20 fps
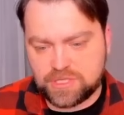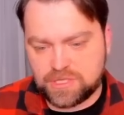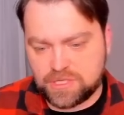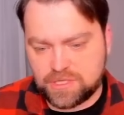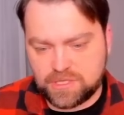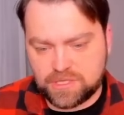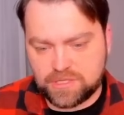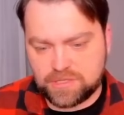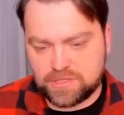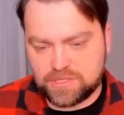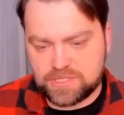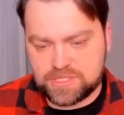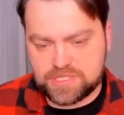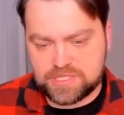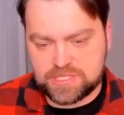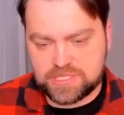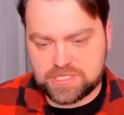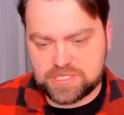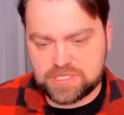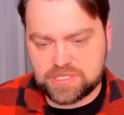Uh, this
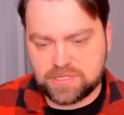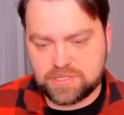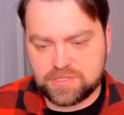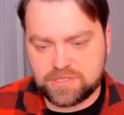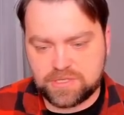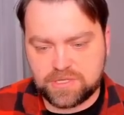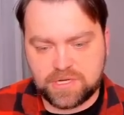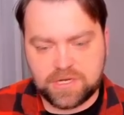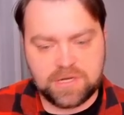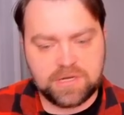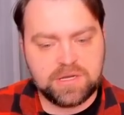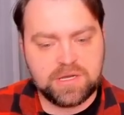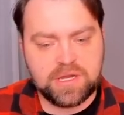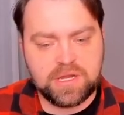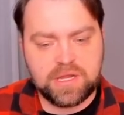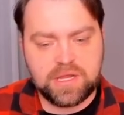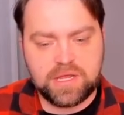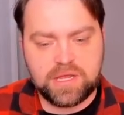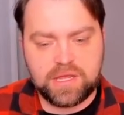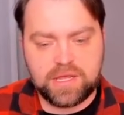is the Soledar
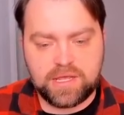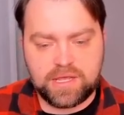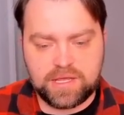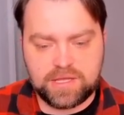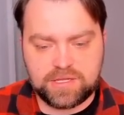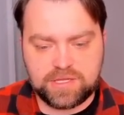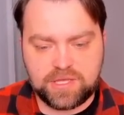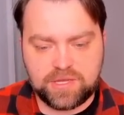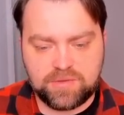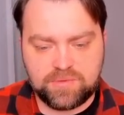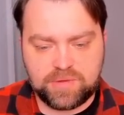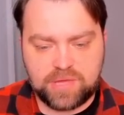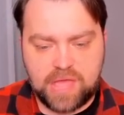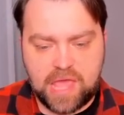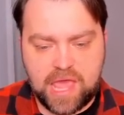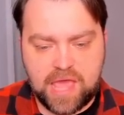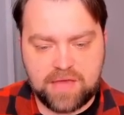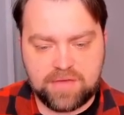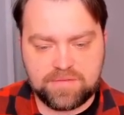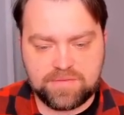and here we
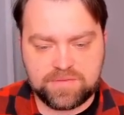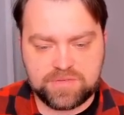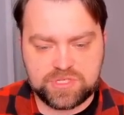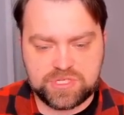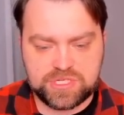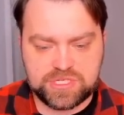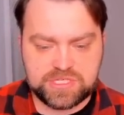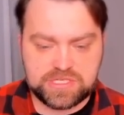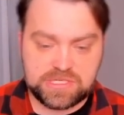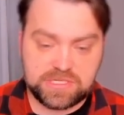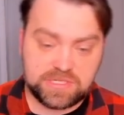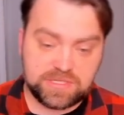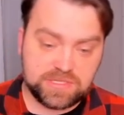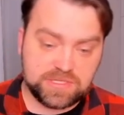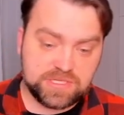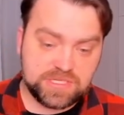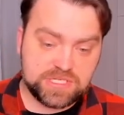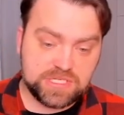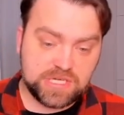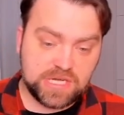have just
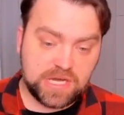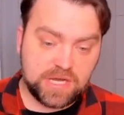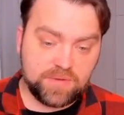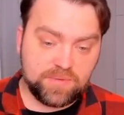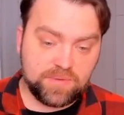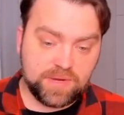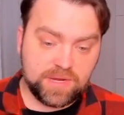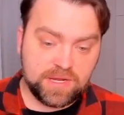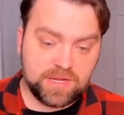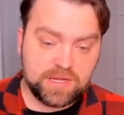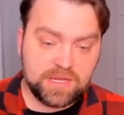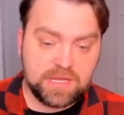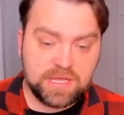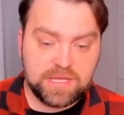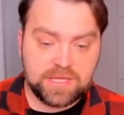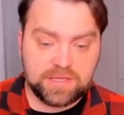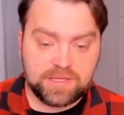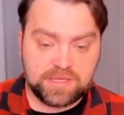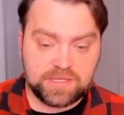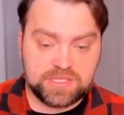this area
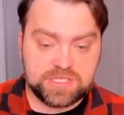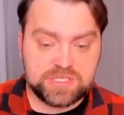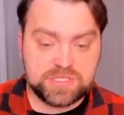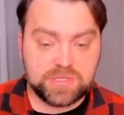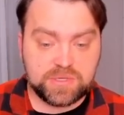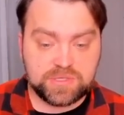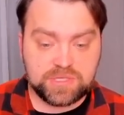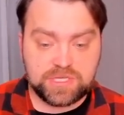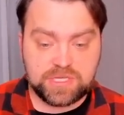it's not